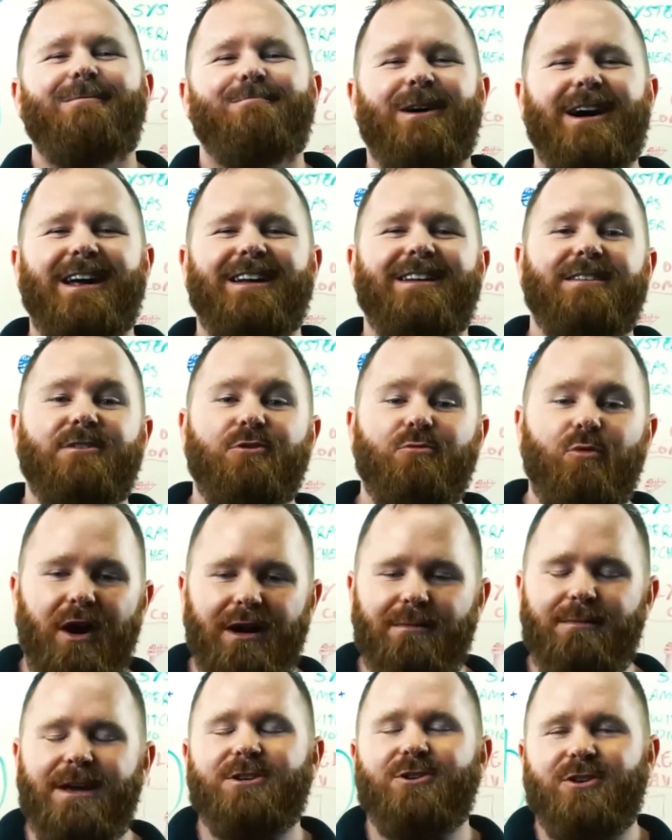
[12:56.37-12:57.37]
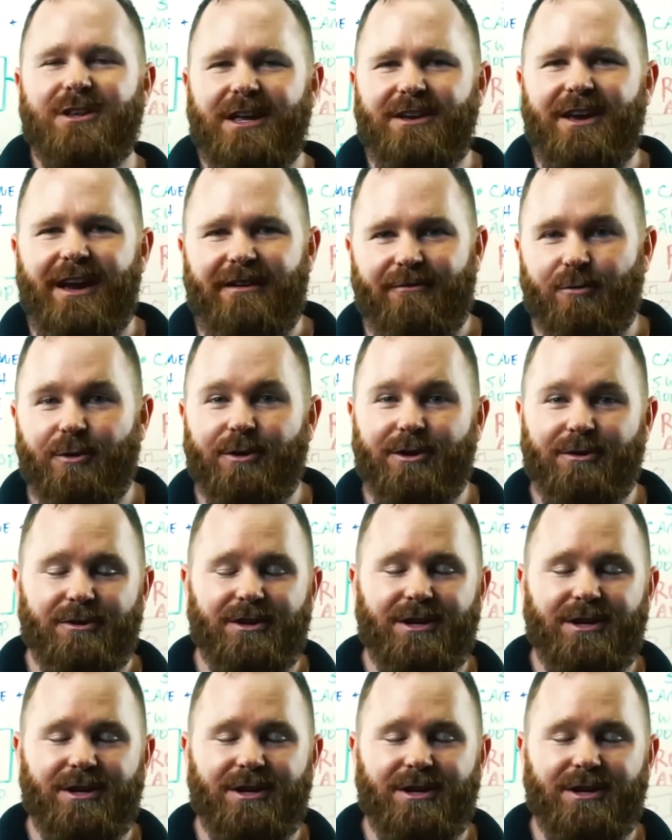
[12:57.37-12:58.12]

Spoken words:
But you want to make sure that you have really,